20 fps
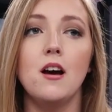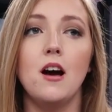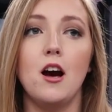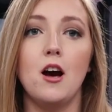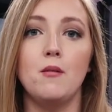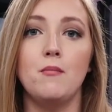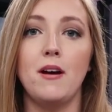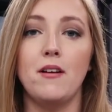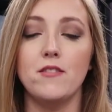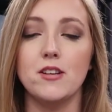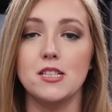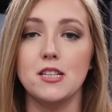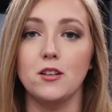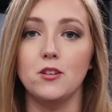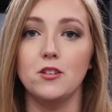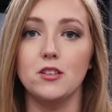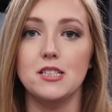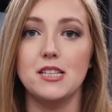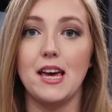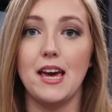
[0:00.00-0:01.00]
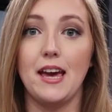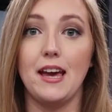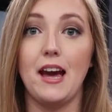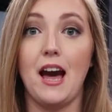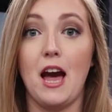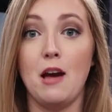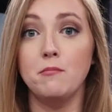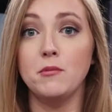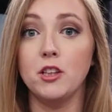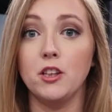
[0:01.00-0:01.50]
Every single day,
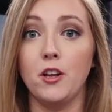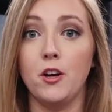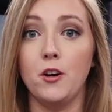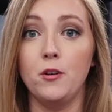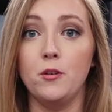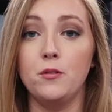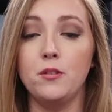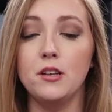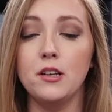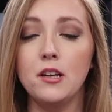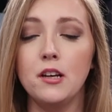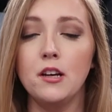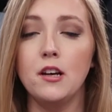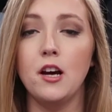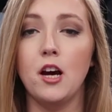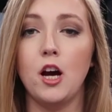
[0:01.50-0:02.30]
I'm alone.